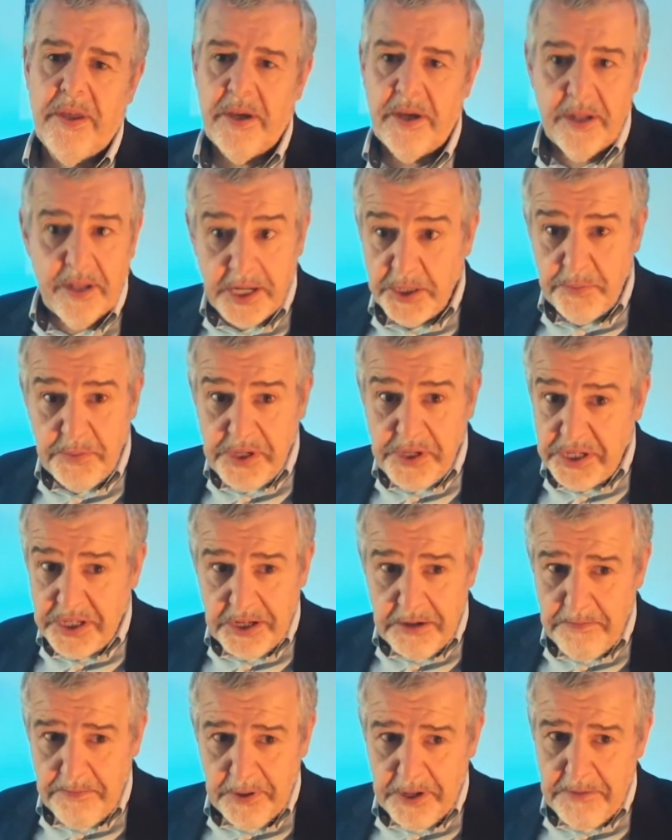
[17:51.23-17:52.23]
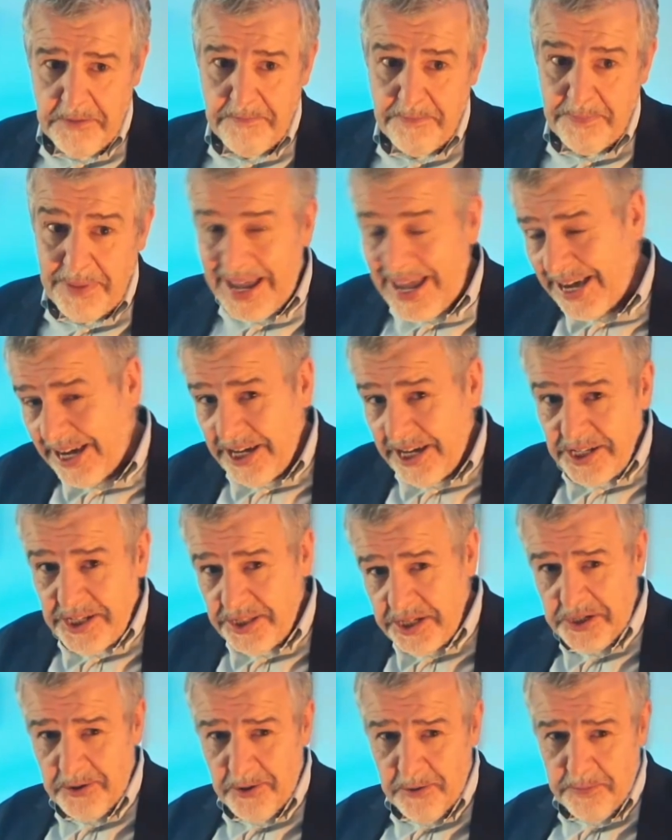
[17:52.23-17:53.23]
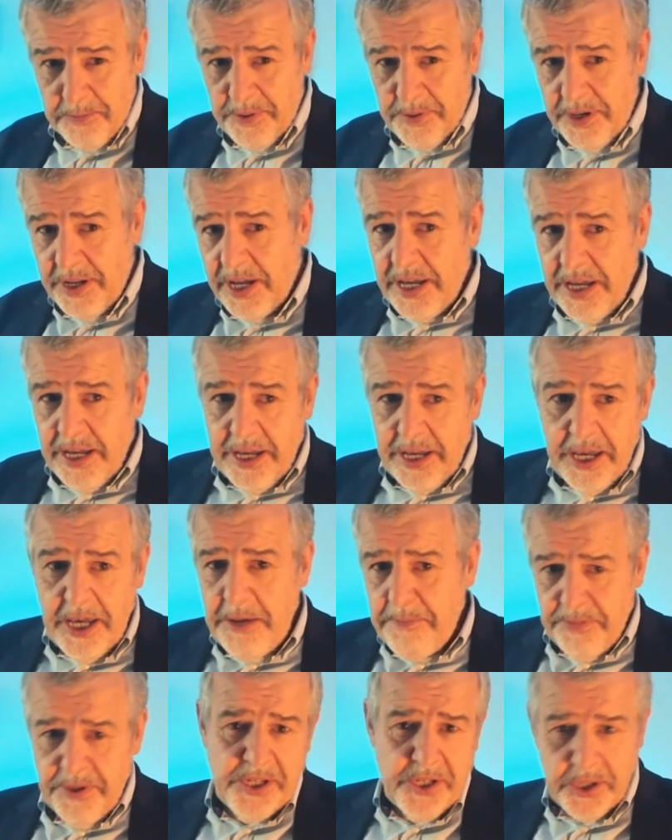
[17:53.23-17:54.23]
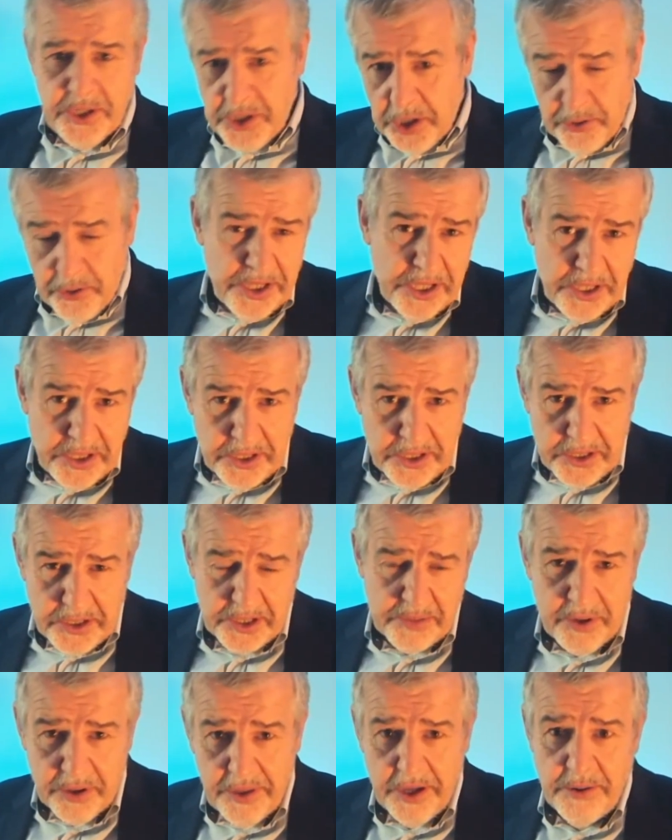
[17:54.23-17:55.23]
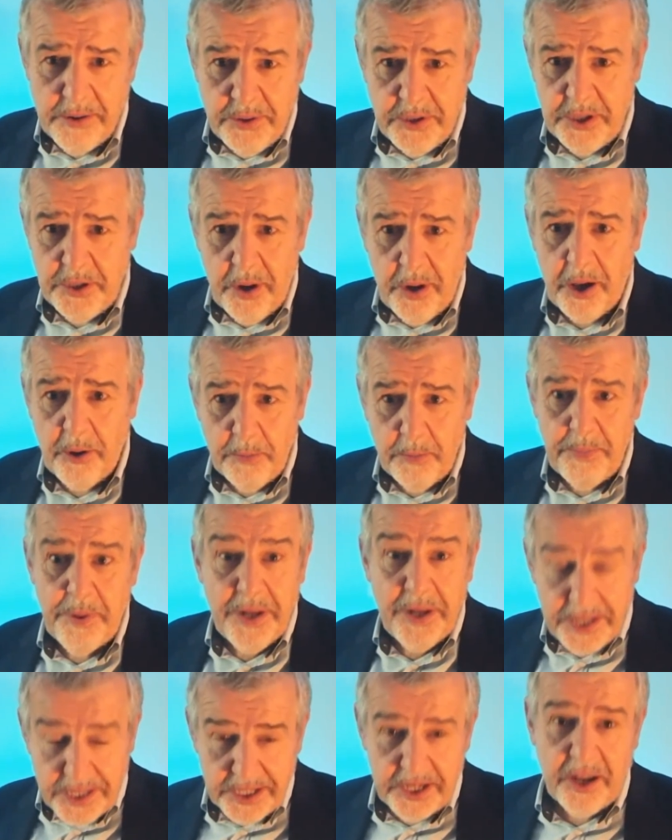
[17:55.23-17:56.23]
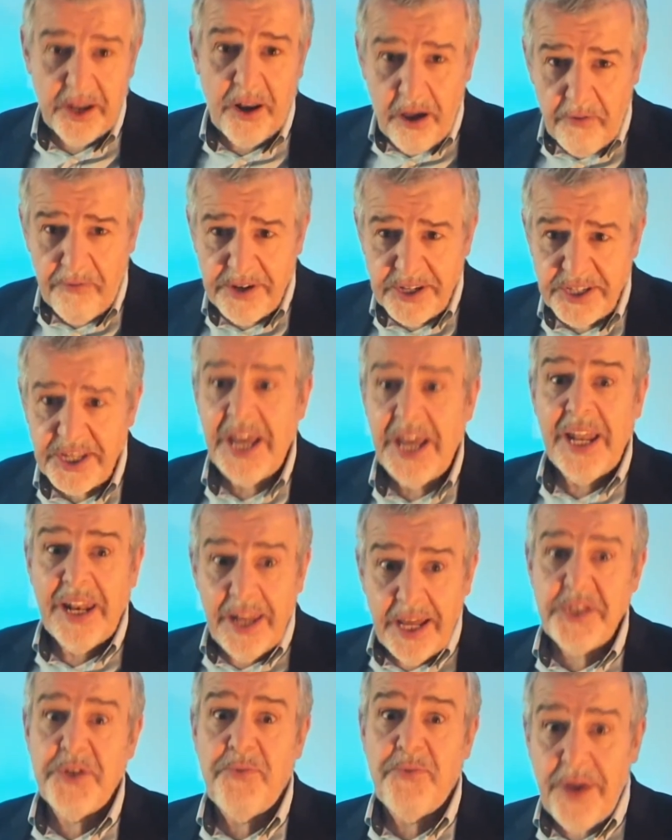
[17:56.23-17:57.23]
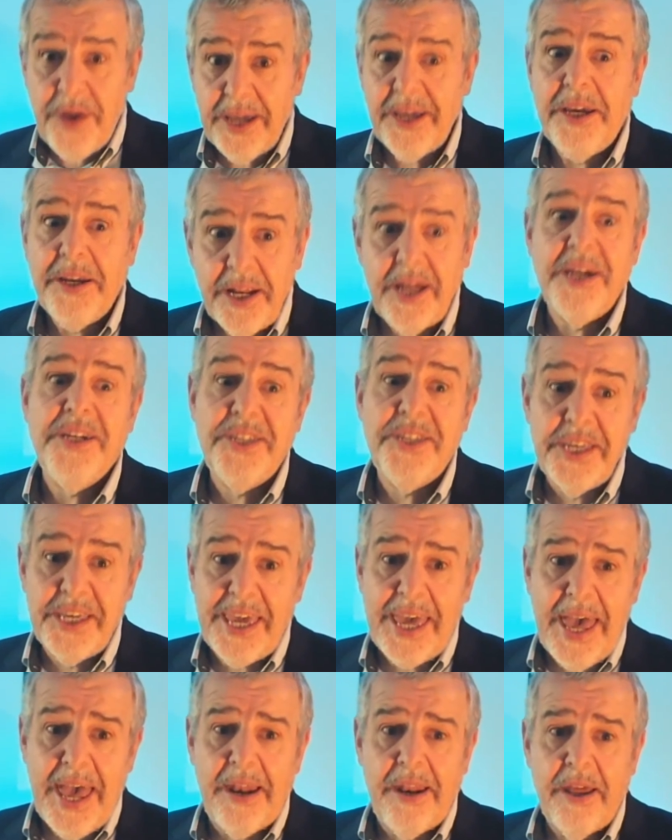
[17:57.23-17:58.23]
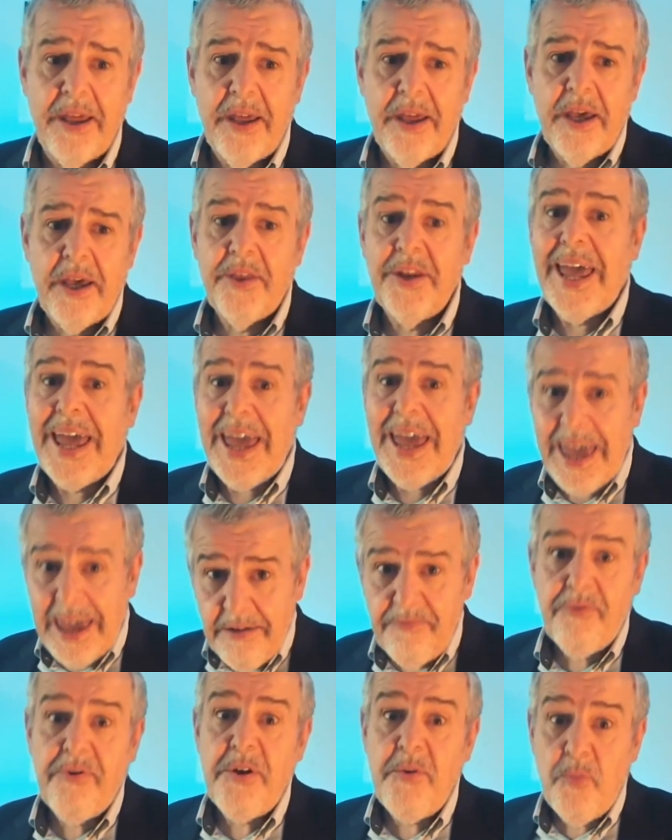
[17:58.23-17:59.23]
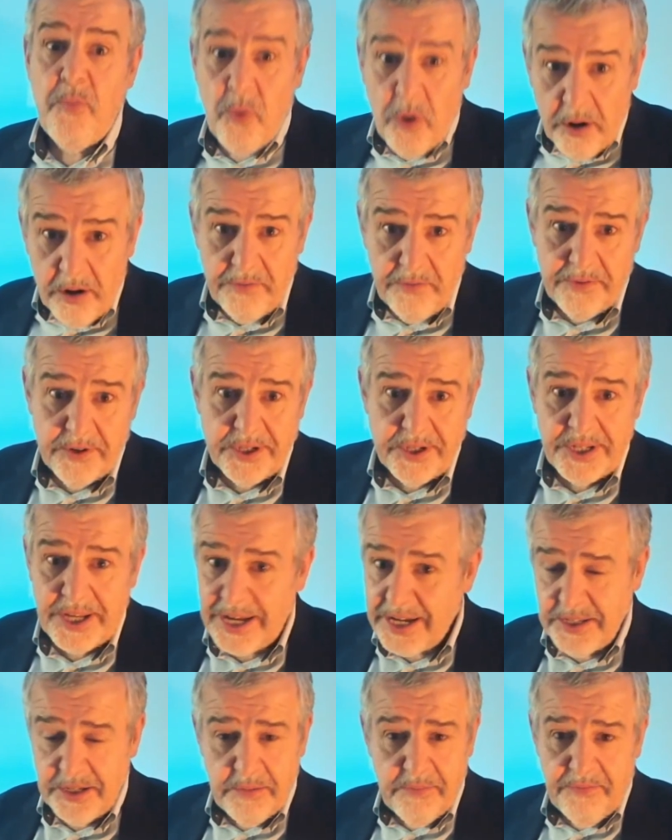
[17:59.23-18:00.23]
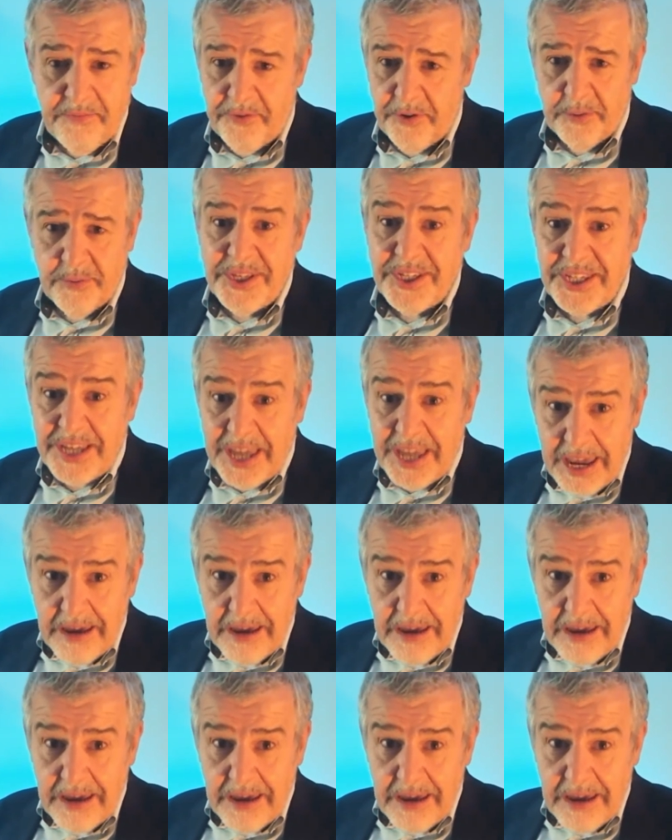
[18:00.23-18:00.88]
Unless we simply package this up and heap this as criticism on those who hold political office, let's recognize again that every one of us has influence.